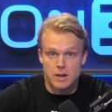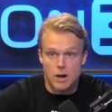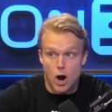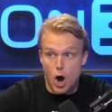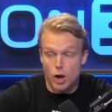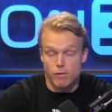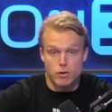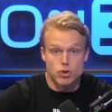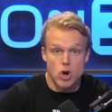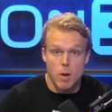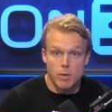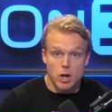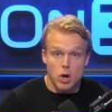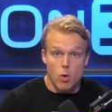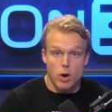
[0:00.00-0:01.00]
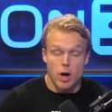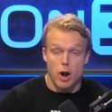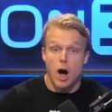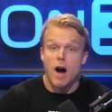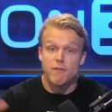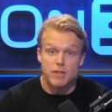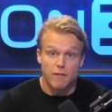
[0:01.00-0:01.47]
All of the drama going on
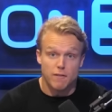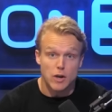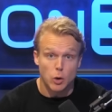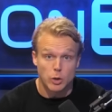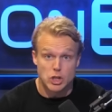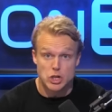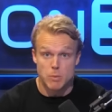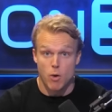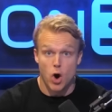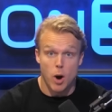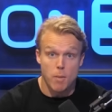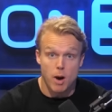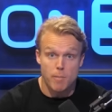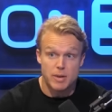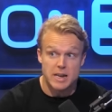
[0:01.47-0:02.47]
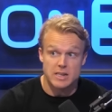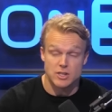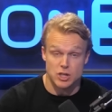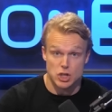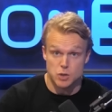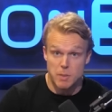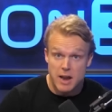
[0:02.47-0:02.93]
off the field with Jim Harbaugh being
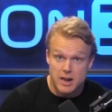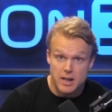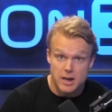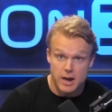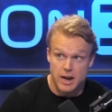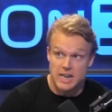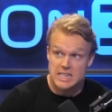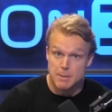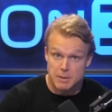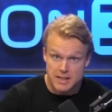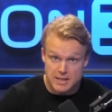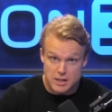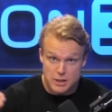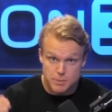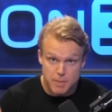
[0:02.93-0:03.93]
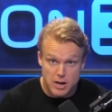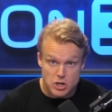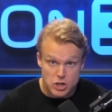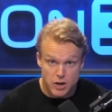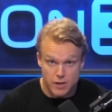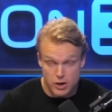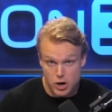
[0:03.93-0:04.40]
suspended and accepting that
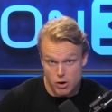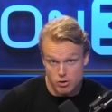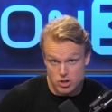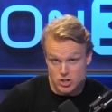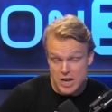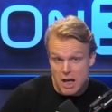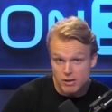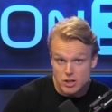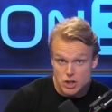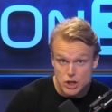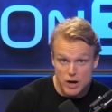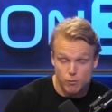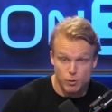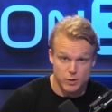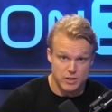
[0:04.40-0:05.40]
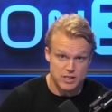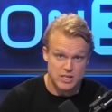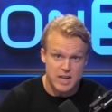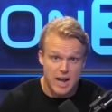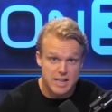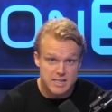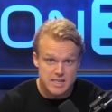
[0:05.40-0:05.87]
suspension, the Connor Stalions stuff with the
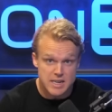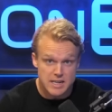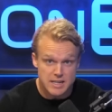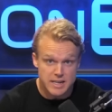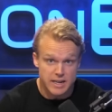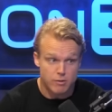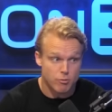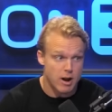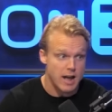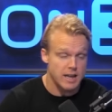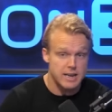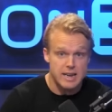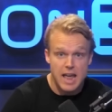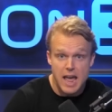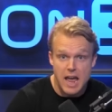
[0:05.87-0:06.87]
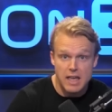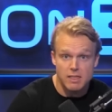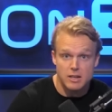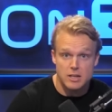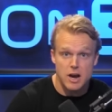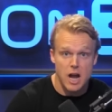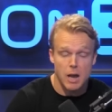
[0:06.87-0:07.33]
sign stealing and Ryan Day and the
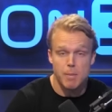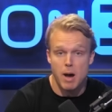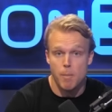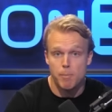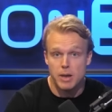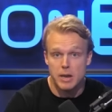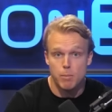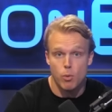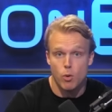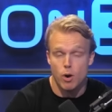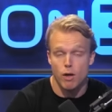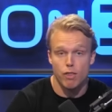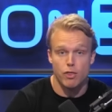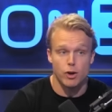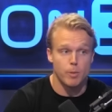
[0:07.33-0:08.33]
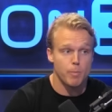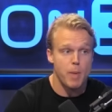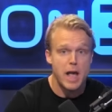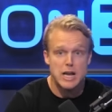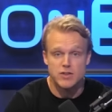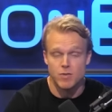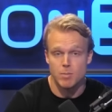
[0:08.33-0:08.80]
talk about being born on third
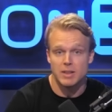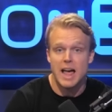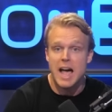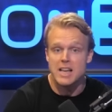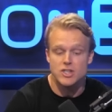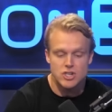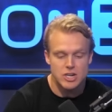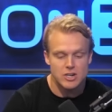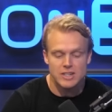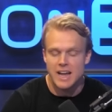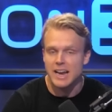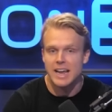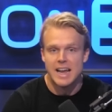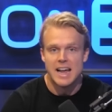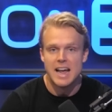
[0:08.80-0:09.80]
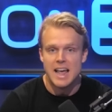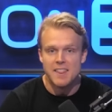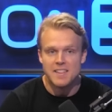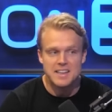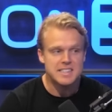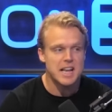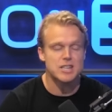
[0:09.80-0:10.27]
base from last year. Like,
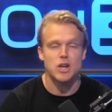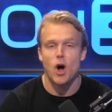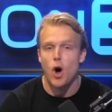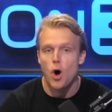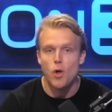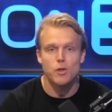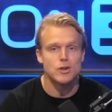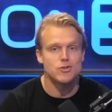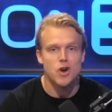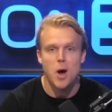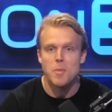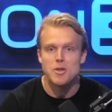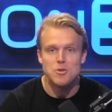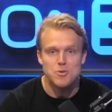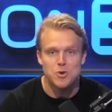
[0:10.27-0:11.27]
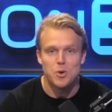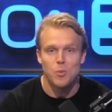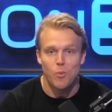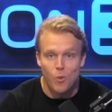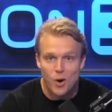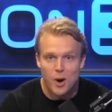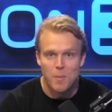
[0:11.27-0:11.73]
this has all the drama you could
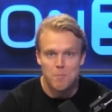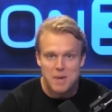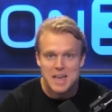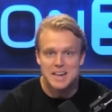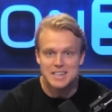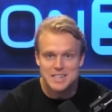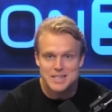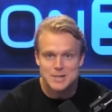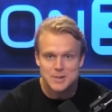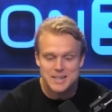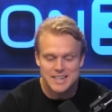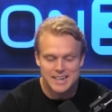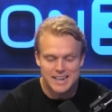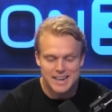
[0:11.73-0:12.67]
want baked into it.